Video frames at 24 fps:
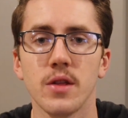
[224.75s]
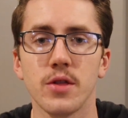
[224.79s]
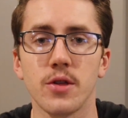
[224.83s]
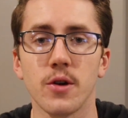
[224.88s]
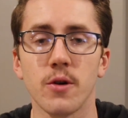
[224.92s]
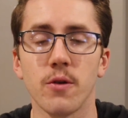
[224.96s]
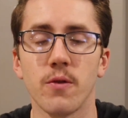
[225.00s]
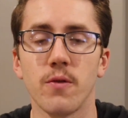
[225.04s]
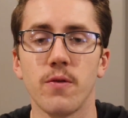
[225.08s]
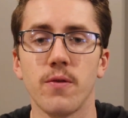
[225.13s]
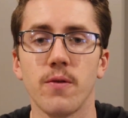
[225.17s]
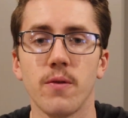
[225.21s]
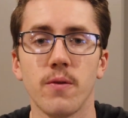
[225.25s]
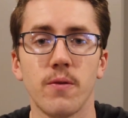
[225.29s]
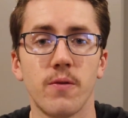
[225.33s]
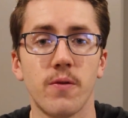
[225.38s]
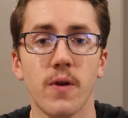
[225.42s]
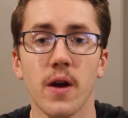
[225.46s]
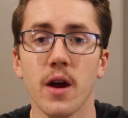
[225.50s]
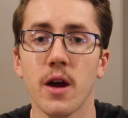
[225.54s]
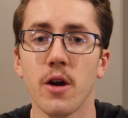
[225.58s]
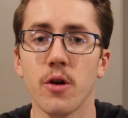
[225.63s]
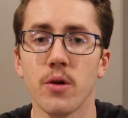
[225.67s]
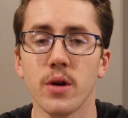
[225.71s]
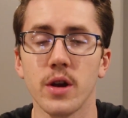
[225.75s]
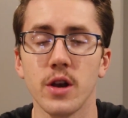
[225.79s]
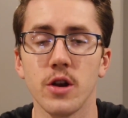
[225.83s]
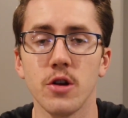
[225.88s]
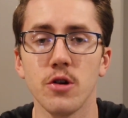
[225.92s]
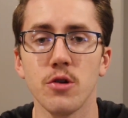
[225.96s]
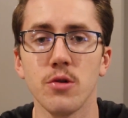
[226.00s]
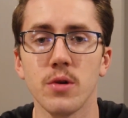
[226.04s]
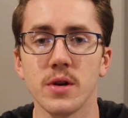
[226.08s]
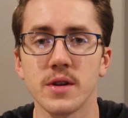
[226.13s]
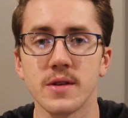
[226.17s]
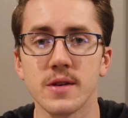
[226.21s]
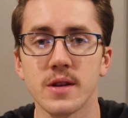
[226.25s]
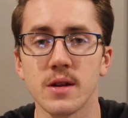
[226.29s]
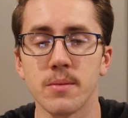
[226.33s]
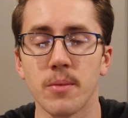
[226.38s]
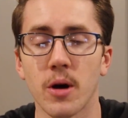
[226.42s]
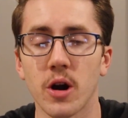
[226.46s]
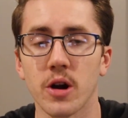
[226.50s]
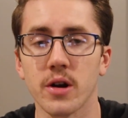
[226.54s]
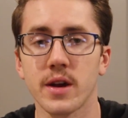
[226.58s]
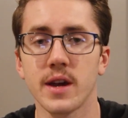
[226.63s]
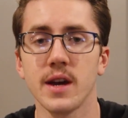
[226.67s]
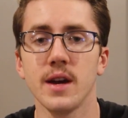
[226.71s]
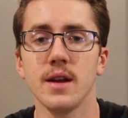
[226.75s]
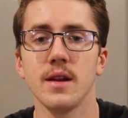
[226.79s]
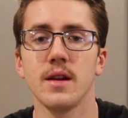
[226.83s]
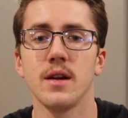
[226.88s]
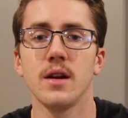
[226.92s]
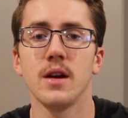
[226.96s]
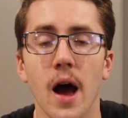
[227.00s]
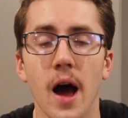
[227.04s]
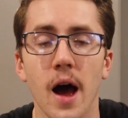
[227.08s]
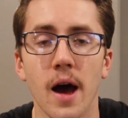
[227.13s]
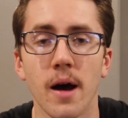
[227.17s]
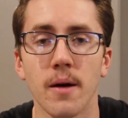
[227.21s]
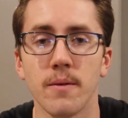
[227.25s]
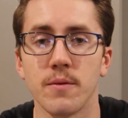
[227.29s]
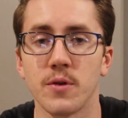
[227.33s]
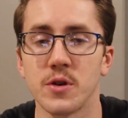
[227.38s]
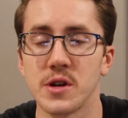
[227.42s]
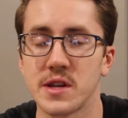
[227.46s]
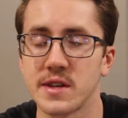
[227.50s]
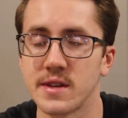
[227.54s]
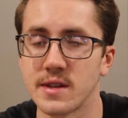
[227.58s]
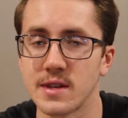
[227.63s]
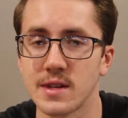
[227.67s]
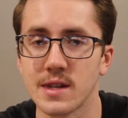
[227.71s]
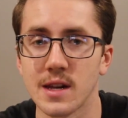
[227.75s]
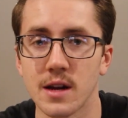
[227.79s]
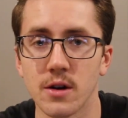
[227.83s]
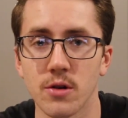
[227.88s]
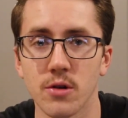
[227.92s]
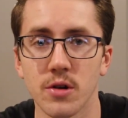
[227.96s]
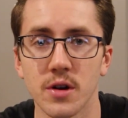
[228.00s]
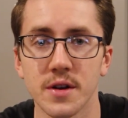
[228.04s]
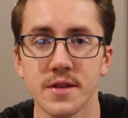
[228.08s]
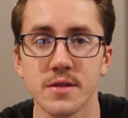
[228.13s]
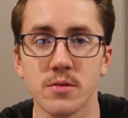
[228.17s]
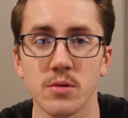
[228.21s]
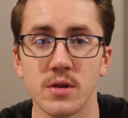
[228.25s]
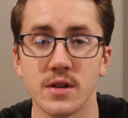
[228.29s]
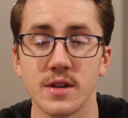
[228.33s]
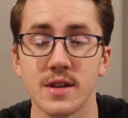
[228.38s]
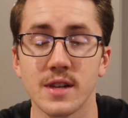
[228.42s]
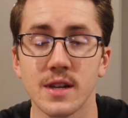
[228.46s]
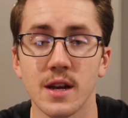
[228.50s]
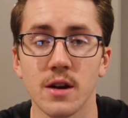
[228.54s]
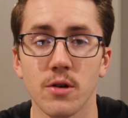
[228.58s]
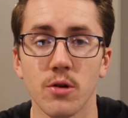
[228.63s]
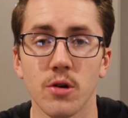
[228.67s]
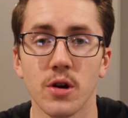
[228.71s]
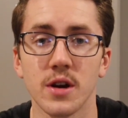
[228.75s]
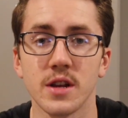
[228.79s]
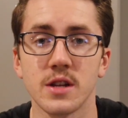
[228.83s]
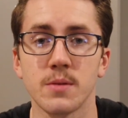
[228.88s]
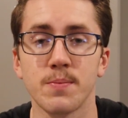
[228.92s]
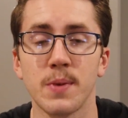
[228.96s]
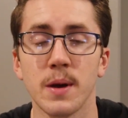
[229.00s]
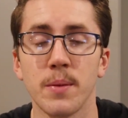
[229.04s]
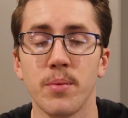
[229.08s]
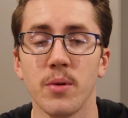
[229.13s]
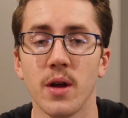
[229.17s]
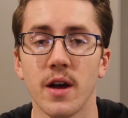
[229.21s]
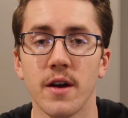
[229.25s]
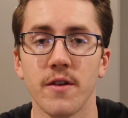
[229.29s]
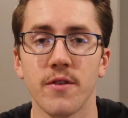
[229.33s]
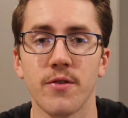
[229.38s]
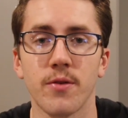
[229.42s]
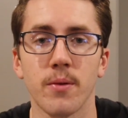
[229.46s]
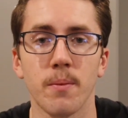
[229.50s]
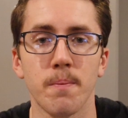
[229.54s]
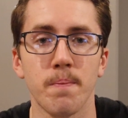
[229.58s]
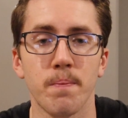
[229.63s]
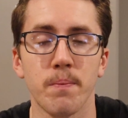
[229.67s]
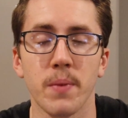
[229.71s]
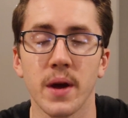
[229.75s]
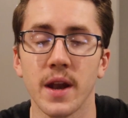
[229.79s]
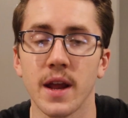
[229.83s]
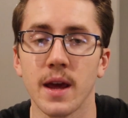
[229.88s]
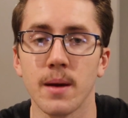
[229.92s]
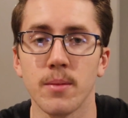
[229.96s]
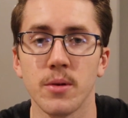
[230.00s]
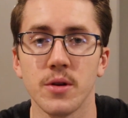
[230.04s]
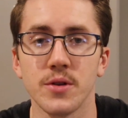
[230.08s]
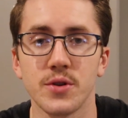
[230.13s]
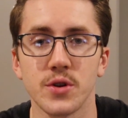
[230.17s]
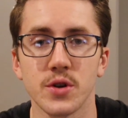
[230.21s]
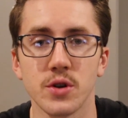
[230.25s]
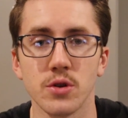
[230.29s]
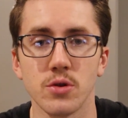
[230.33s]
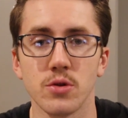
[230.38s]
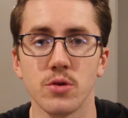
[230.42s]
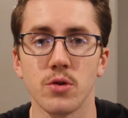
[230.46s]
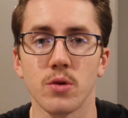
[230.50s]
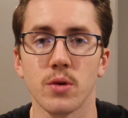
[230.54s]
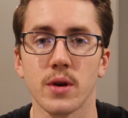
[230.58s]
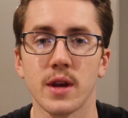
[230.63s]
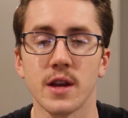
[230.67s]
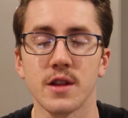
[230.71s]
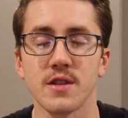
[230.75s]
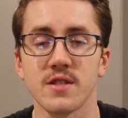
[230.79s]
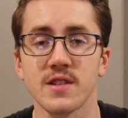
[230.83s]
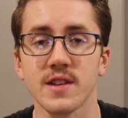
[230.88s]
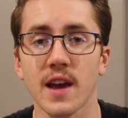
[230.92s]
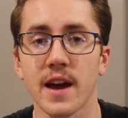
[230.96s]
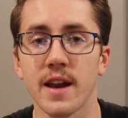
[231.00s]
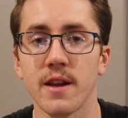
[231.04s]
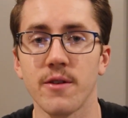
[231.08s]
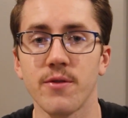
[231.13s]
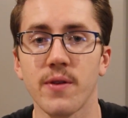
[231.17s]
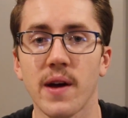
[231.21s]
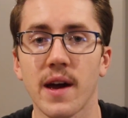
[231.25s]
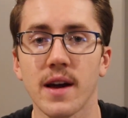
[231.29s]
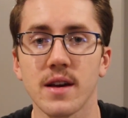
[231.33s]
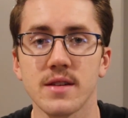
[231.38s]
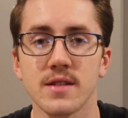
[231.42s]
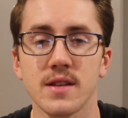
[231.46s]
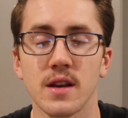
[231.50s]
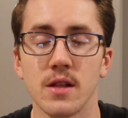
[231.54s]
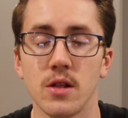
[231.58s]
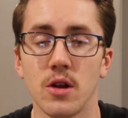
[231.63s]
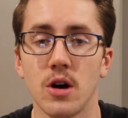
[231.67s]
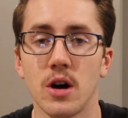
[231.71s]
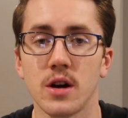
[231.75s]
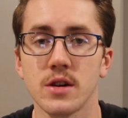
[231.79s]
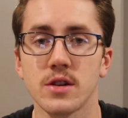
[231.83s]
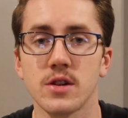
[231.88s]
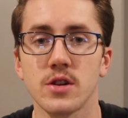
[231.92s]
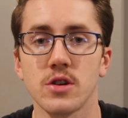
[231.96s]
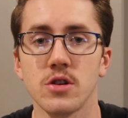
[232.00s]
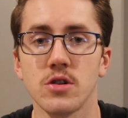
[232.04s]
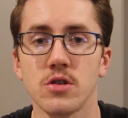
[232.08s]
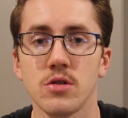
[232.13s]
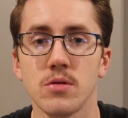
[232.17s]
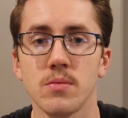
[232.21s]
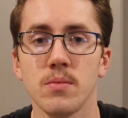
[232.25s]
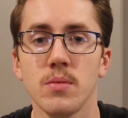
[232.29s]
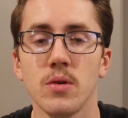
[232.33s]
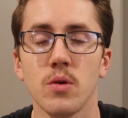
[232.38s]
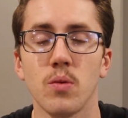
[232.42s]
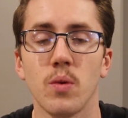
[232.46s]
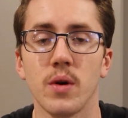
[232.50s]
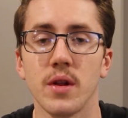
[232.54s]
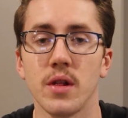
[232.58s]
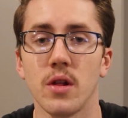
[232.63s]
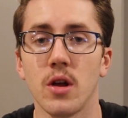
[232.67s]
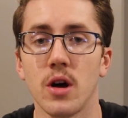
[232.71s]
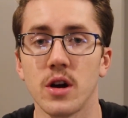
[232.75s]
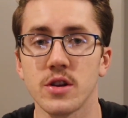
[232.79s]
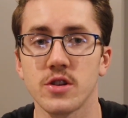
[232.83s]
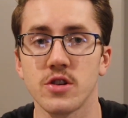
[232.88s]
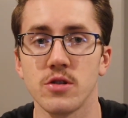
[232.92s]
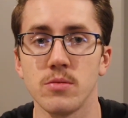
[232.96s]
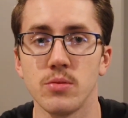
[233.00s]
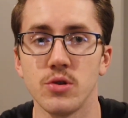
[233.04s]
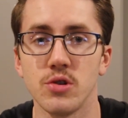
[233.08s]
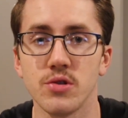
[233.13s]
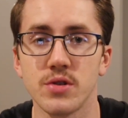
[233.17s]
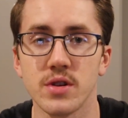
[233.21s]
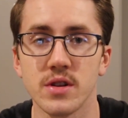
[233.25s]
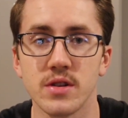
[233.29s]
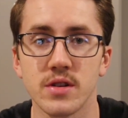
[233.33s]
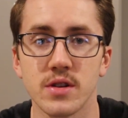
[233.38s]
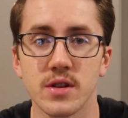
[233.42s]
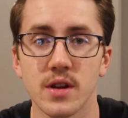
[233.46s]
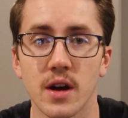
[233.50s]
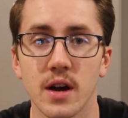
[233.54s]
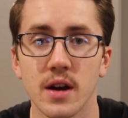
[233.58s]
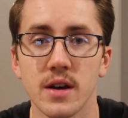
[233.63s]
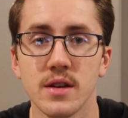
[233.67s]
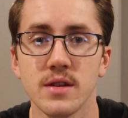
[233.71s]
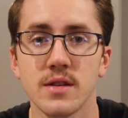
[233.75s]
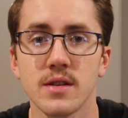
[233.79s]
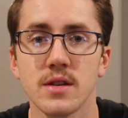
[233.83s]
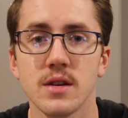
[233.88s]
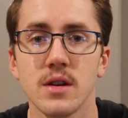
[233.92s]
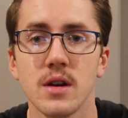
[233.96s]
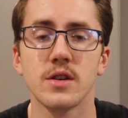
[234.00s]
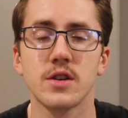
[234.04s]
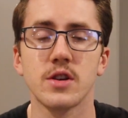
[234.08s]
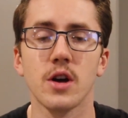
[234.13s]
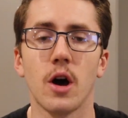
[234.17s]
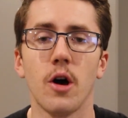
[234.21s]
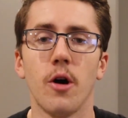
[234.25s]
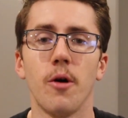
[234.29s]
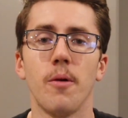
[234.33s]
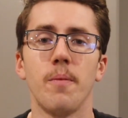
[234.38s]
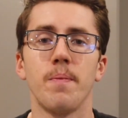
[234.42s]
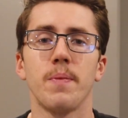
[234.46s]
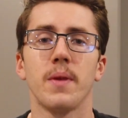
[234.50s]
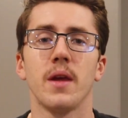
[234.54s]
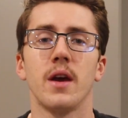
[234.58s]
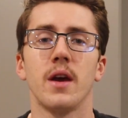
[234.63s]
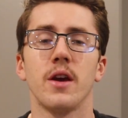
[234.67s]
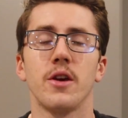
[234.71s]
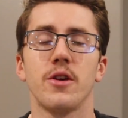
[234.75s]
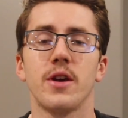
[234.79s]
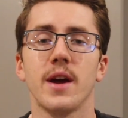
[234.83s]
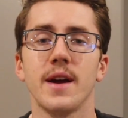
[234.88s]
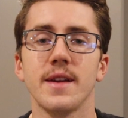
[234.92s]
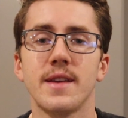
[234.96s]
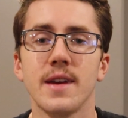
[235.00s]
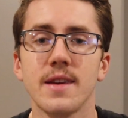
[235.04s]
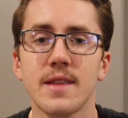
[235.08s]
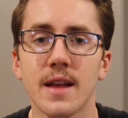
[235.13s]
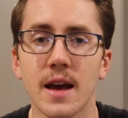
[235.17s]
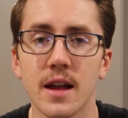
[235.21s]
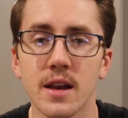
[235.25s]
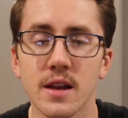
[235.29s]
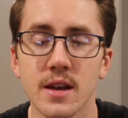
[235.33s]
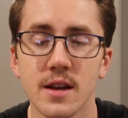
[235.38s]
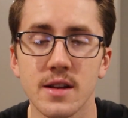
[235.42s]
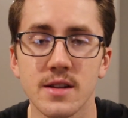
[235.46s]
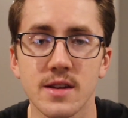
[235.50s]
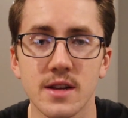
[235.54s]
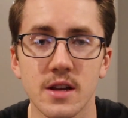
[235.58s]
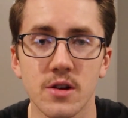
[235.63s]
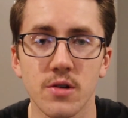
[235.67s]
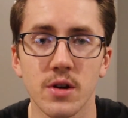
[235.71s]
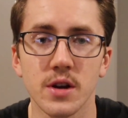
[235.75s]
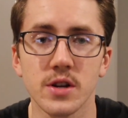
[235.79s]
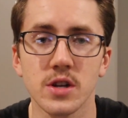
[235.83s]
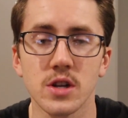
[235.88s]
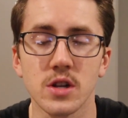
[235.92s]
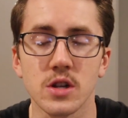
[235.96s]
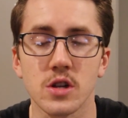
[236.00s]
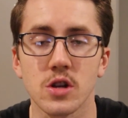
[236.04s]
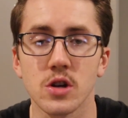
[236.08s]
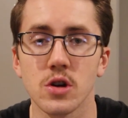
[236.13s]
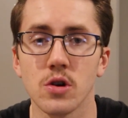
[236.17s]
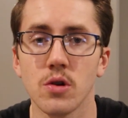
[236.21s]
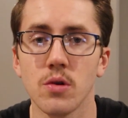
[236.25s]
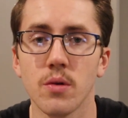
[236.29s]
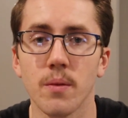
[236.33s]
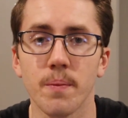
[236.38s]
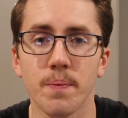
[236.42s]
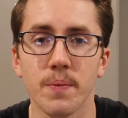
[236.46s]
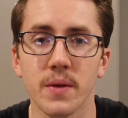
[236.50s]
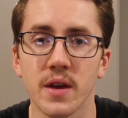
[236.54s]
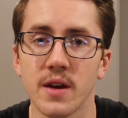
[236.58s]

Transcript: They're very new into the market versus steroids, which steroids people have been able to get side effects and what long-term usage does. So you got to take that into consideration too.